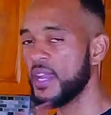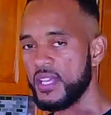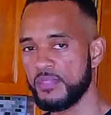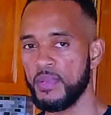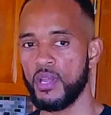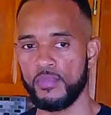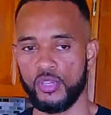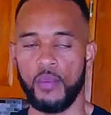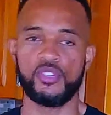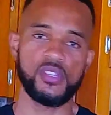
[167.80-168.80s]
has been
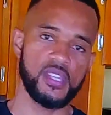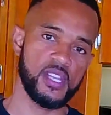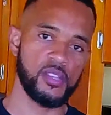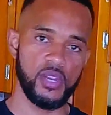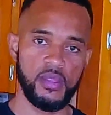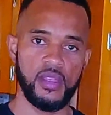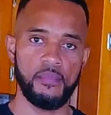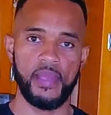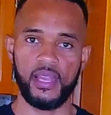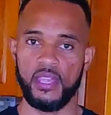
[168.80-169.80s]
absorbed, she takes out the
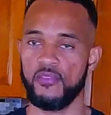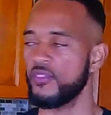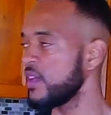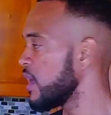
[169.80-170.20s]
bay leaf